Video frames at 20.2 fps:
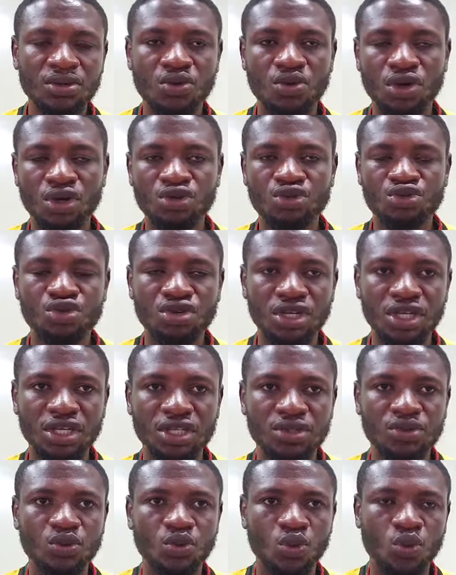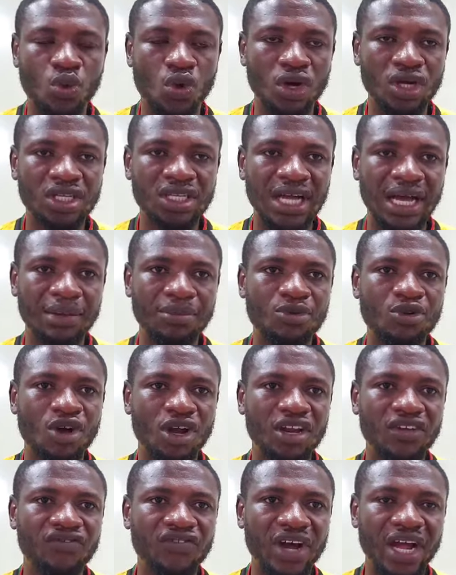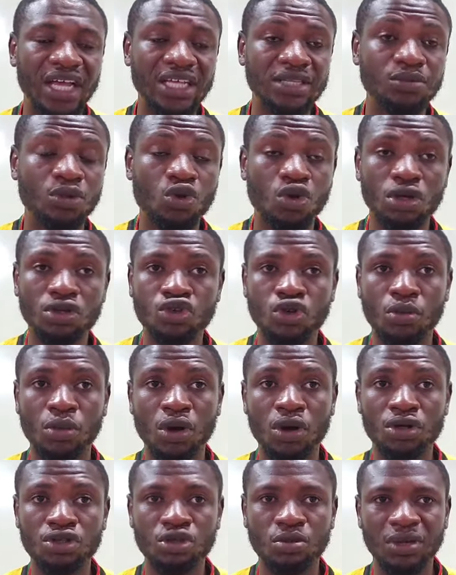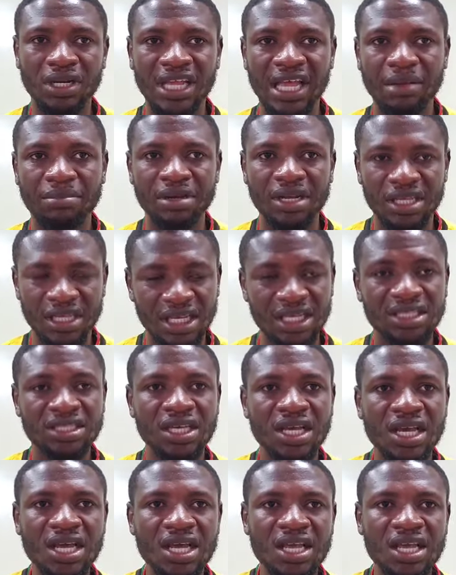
going to this World Cup qualifier because Comoros, Omania, but yes,